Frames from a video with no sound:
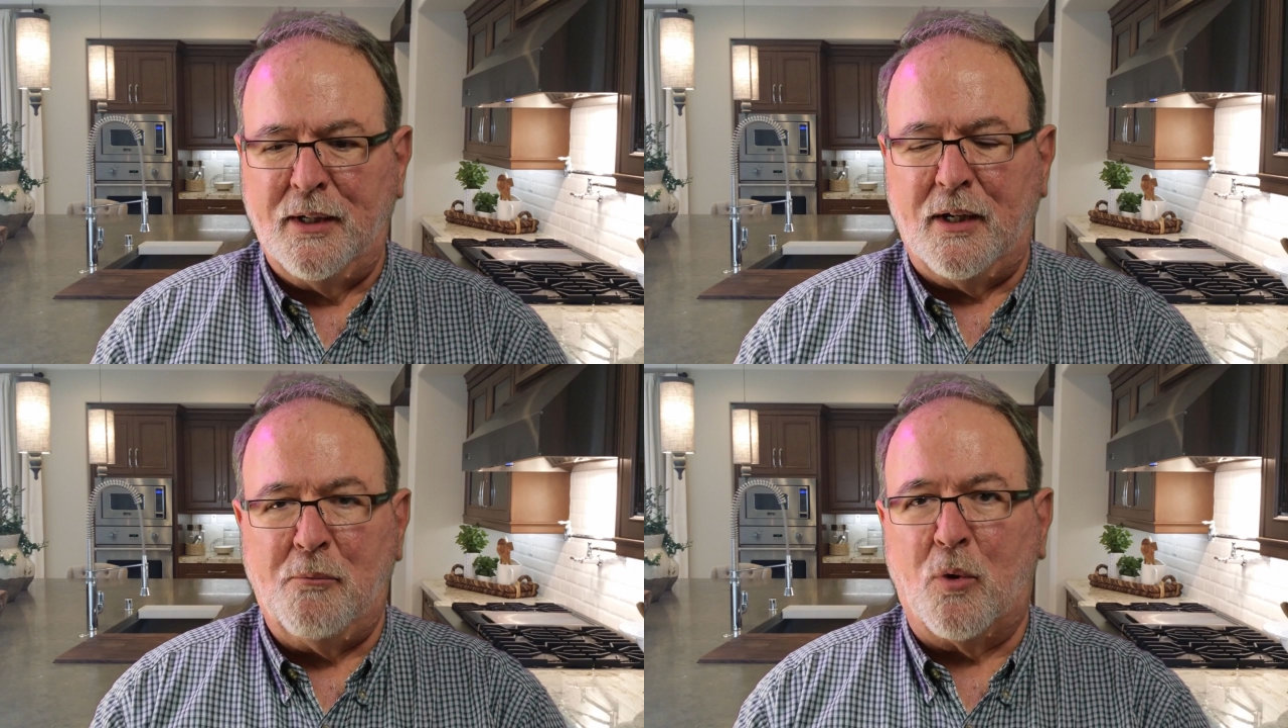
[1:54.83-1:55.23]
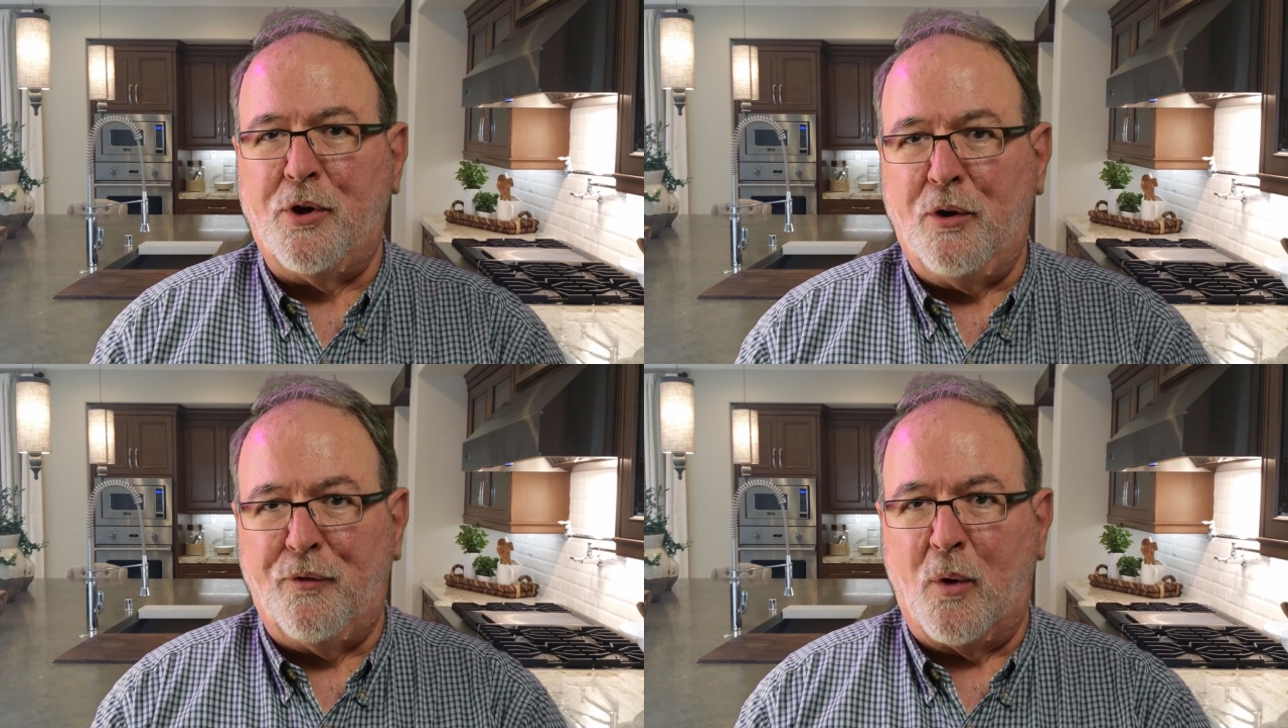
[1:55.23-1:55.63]
A more
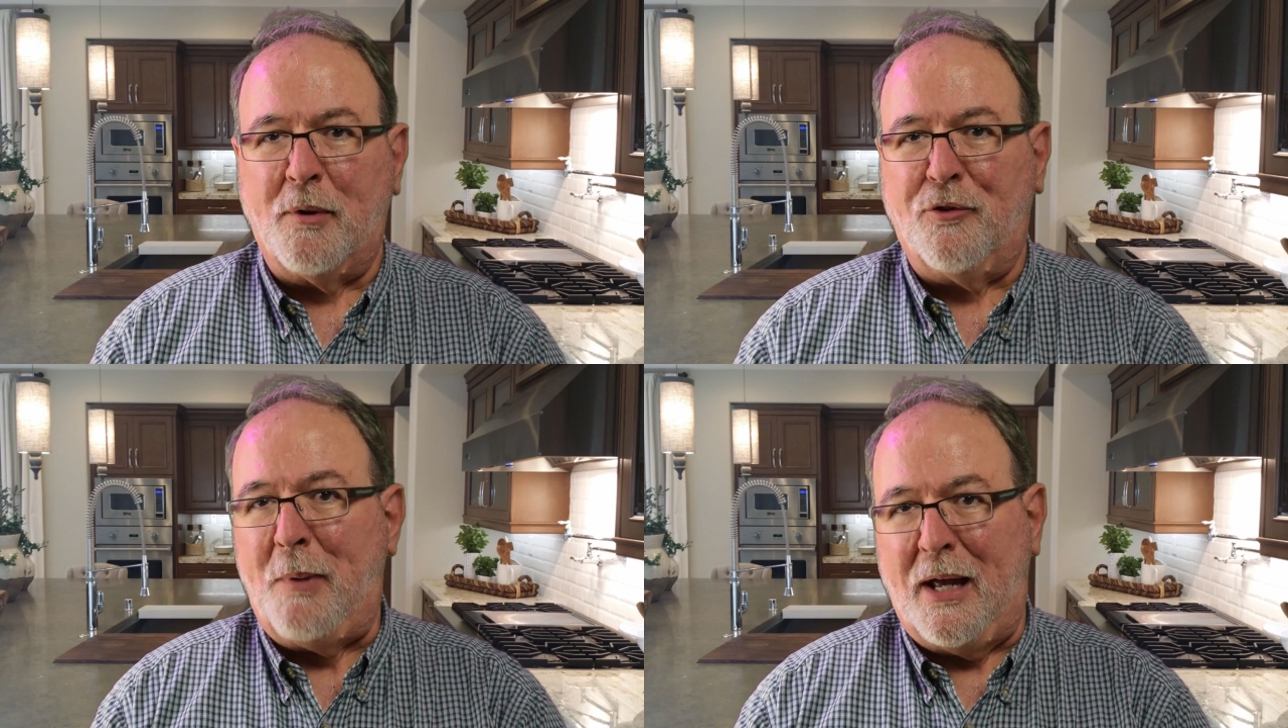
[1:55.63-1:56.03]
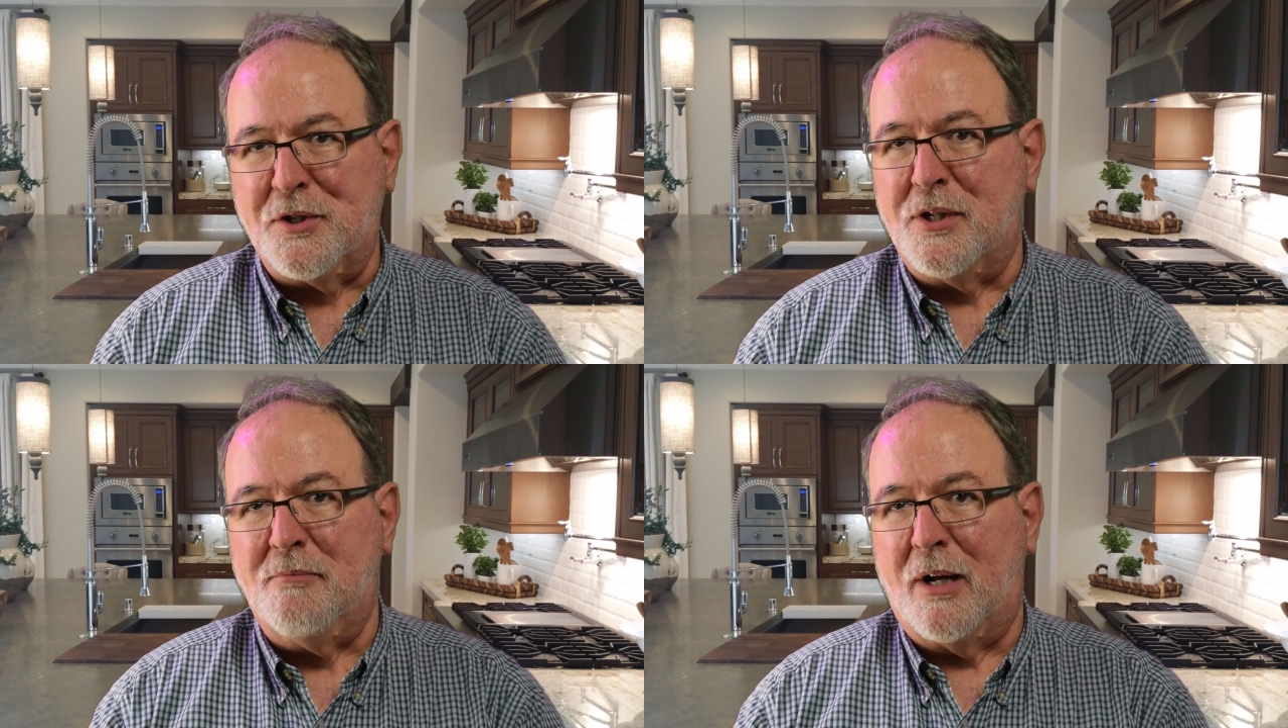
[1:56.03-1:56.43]
uniform
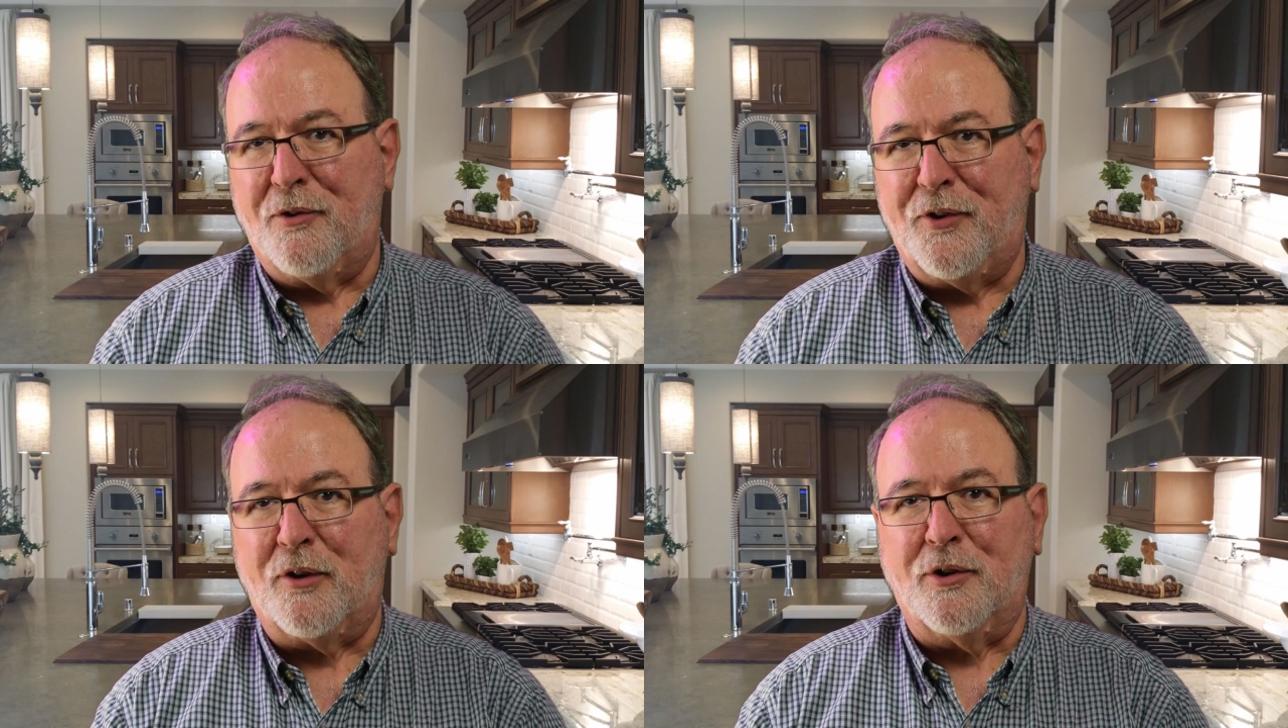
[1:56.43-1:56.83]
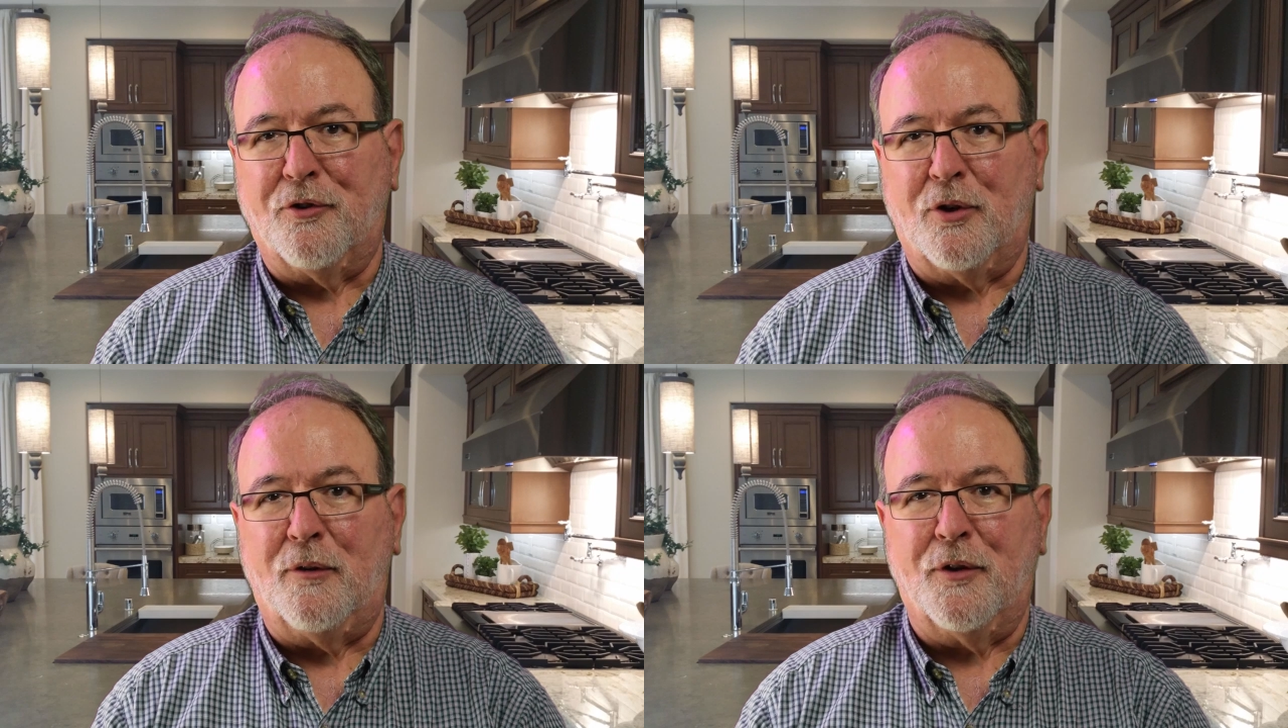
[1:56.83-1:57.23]
expansion, better cell
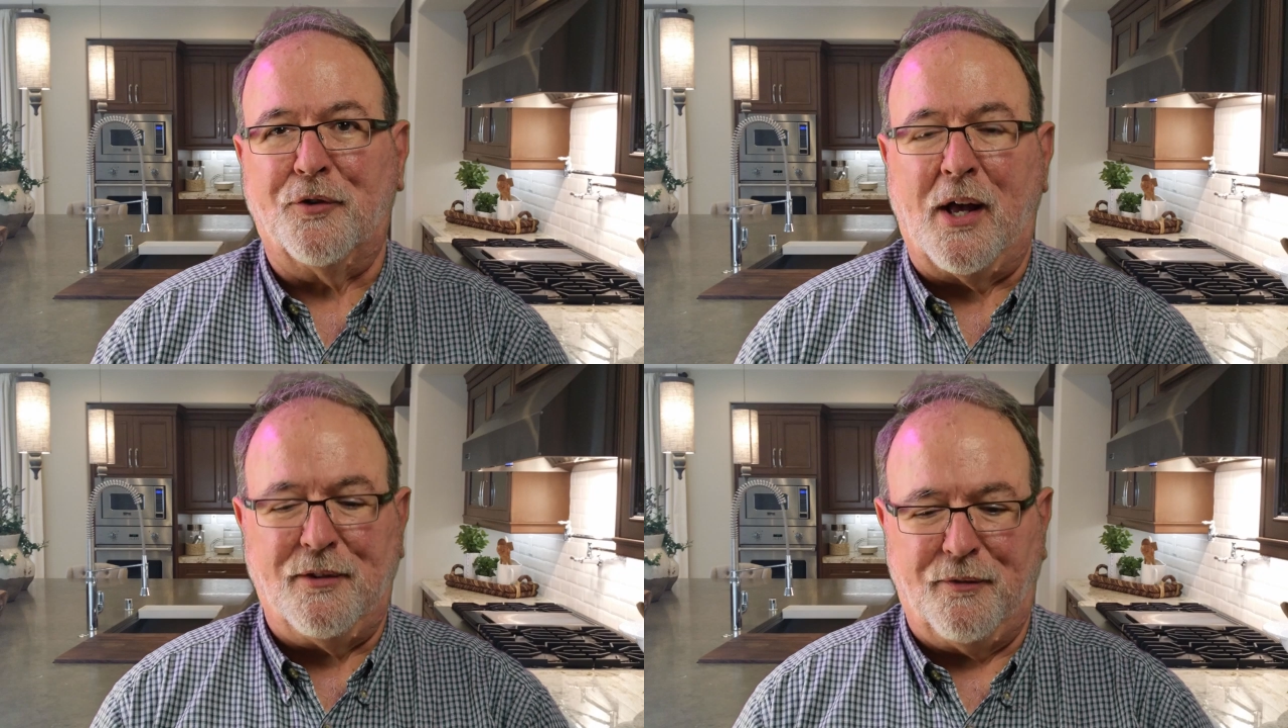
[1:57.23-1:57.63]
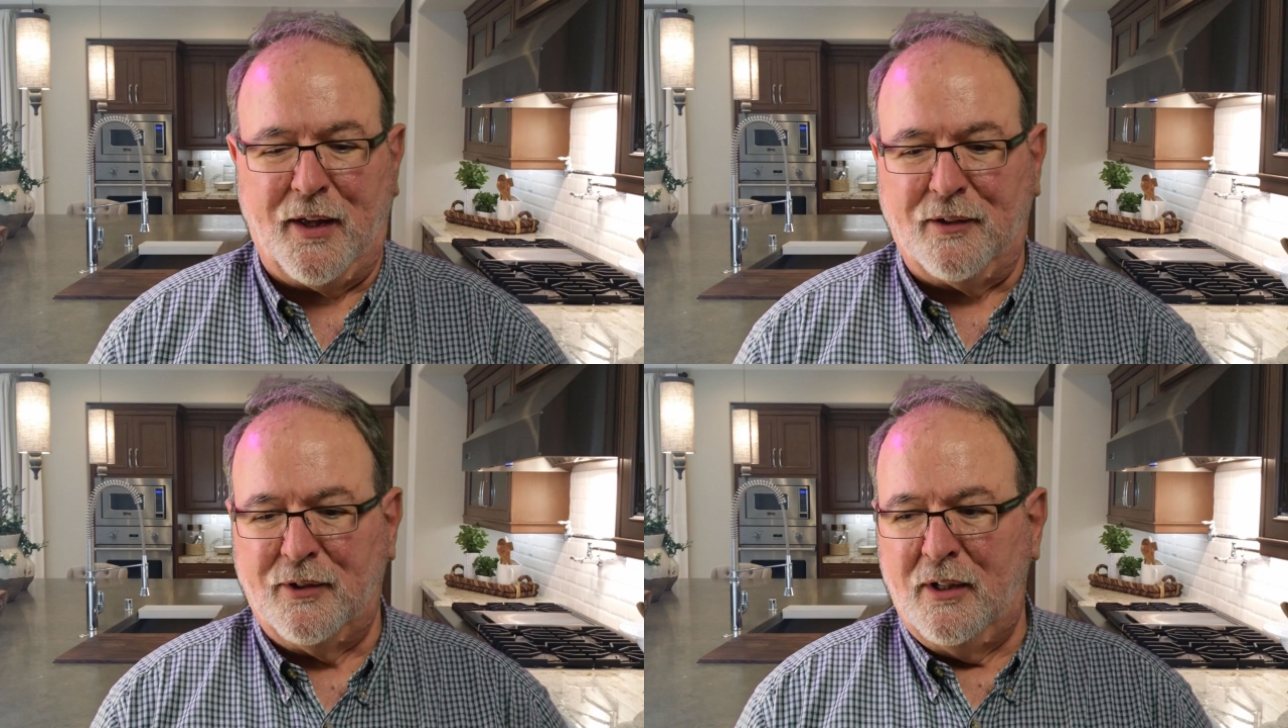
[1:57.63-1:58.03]
control, those kinds of
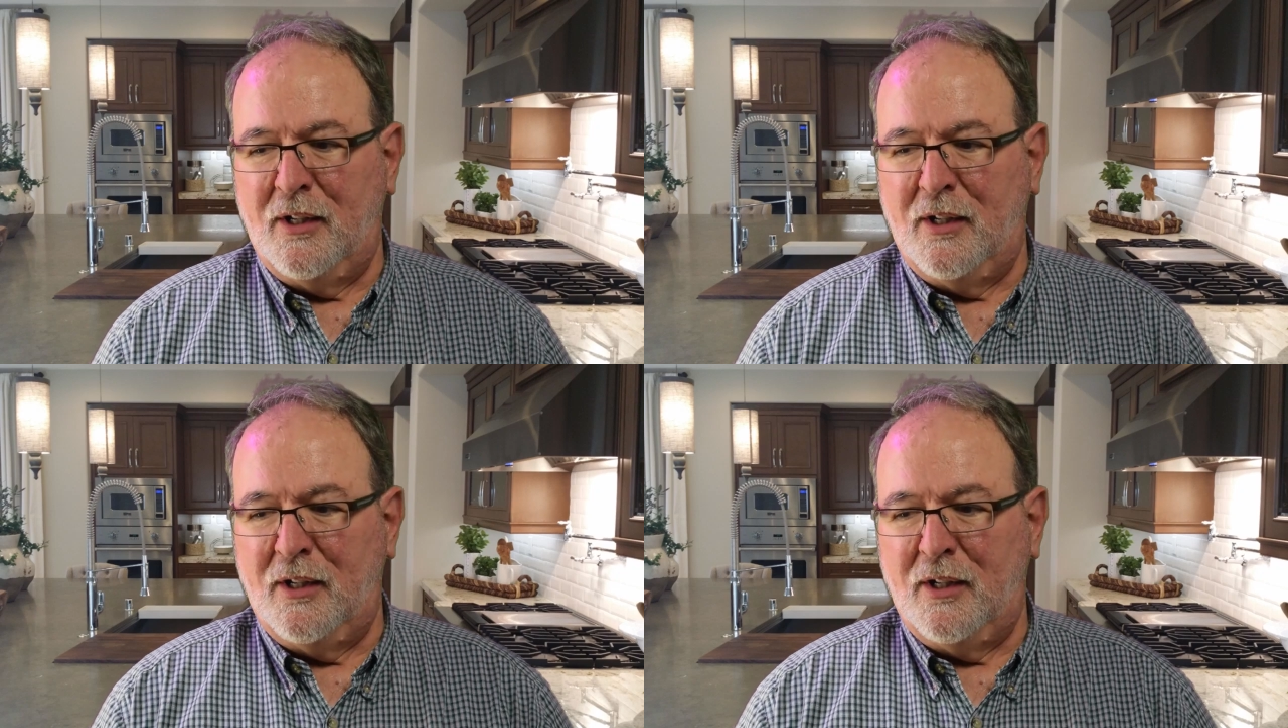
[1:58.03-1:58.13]
things.